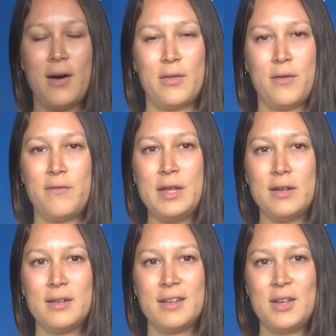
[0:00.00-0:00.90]
on the
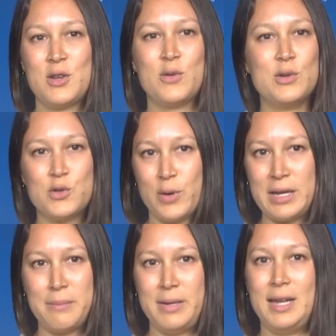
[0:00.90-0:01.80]
field, who enjoy
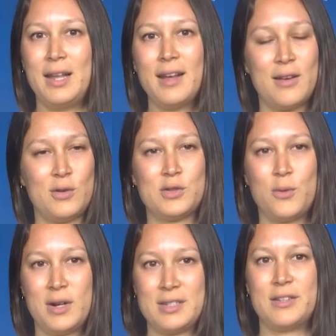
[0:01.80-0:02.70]
competing and also want to